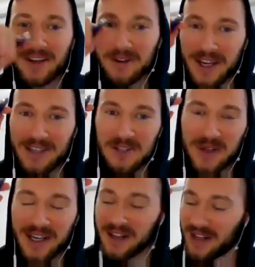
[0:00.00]
Okay, so
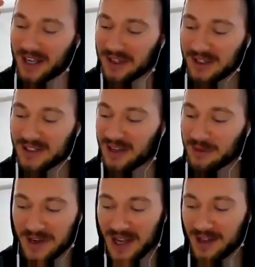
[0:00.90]
and I like the table
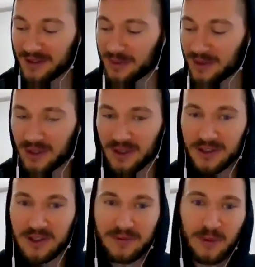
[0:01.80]
analogy with
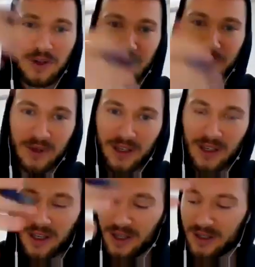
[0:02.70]
the four different
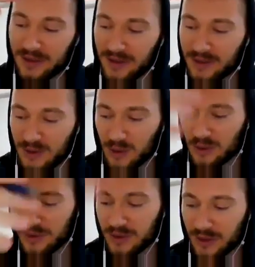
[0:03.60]

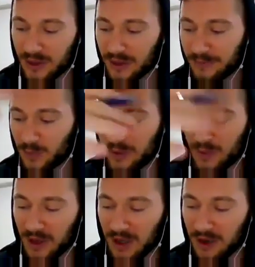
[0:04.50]
stools or whatever you
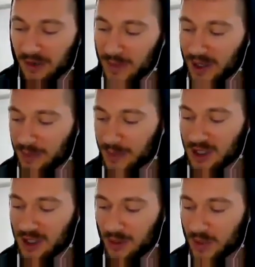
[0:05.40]
want to call them. But so
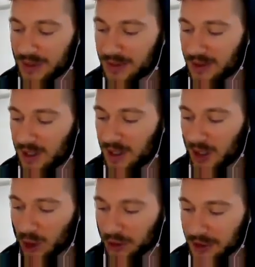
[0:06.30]
it was
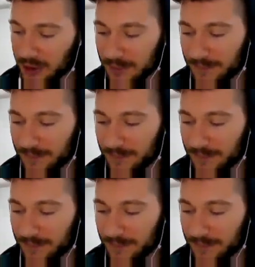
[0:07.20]
culture,